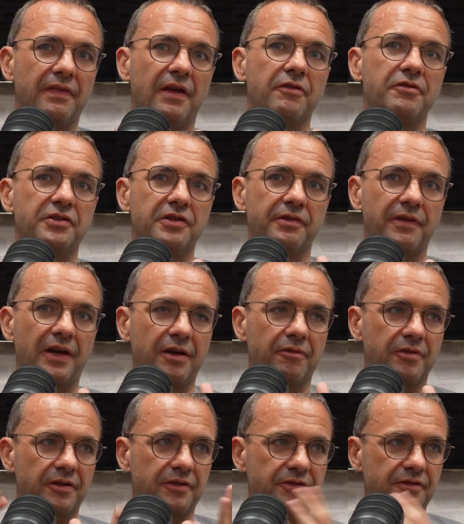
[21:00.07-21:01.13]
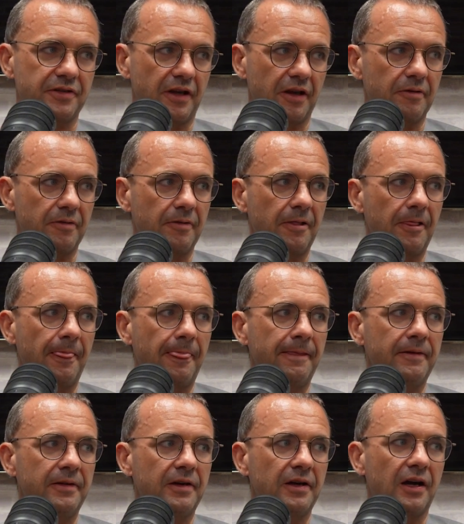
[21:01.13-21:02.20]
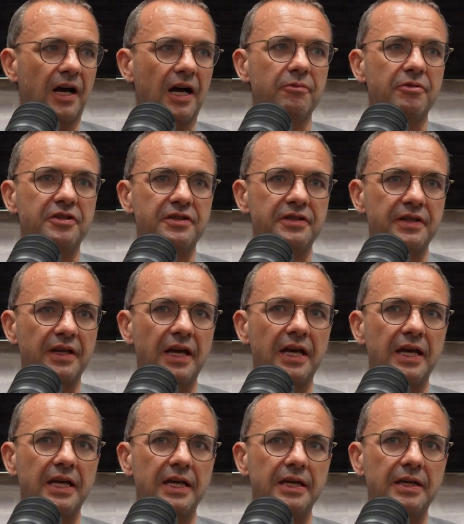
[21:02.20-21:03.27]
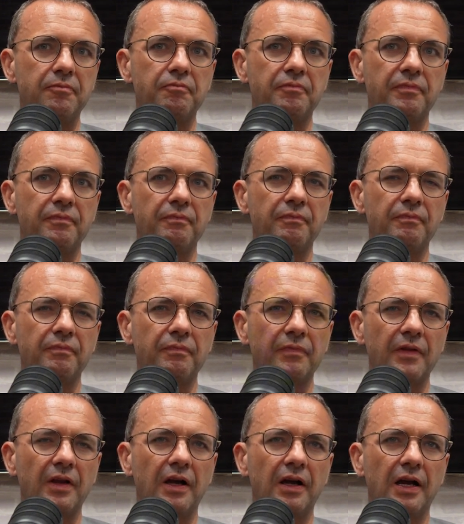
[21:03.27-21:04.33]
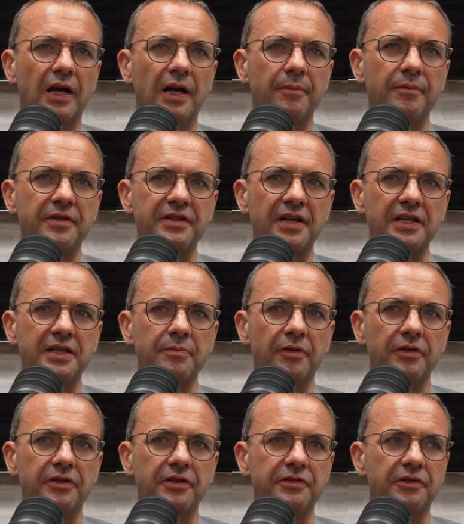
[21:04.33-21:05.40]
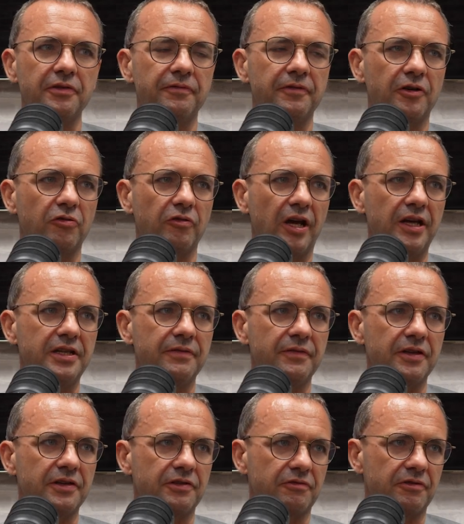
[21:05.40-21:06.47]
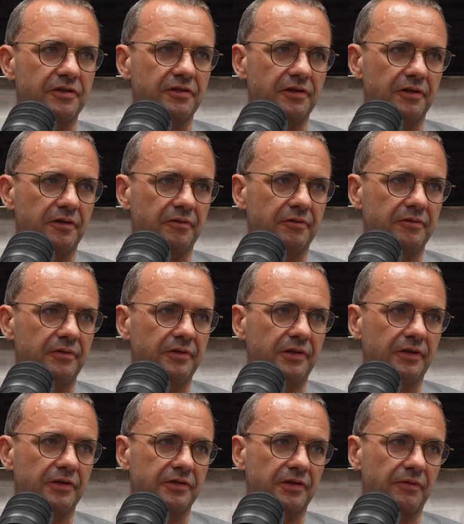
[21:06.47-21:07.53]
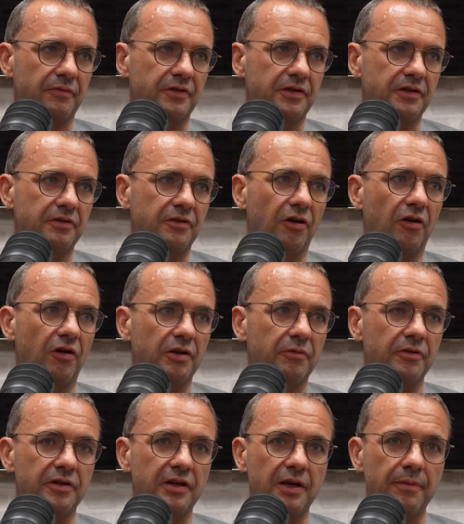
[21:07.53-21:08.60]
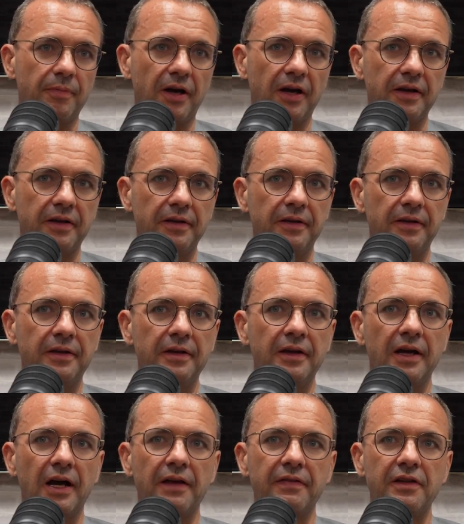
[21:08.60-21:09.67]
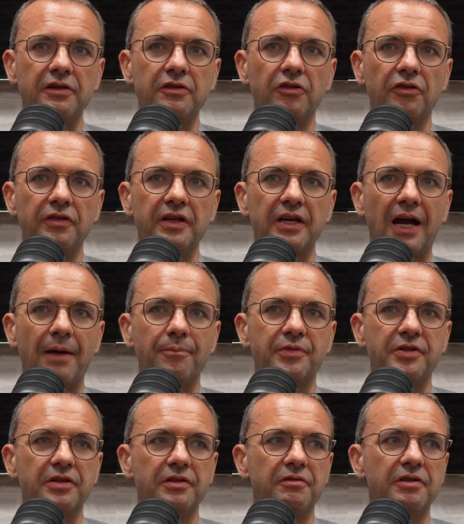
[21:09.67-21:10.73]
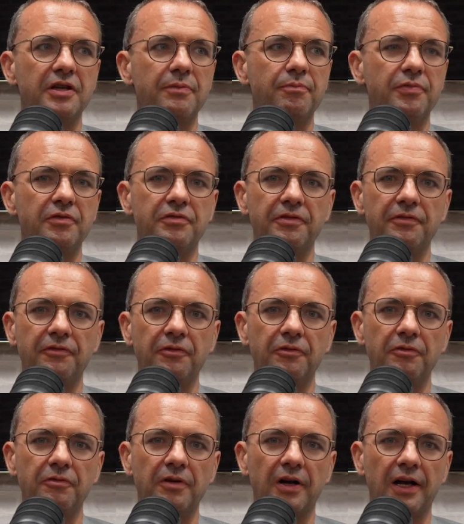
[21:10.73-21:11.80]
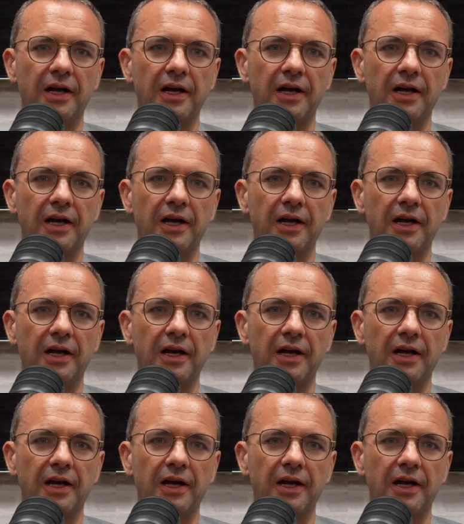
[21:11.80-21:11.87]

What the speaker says: those sort of areas. So I would say Santa Monica is good for creative industries too, because obviously you've got Hollywood nearby. And then you've got the absolutely beautiful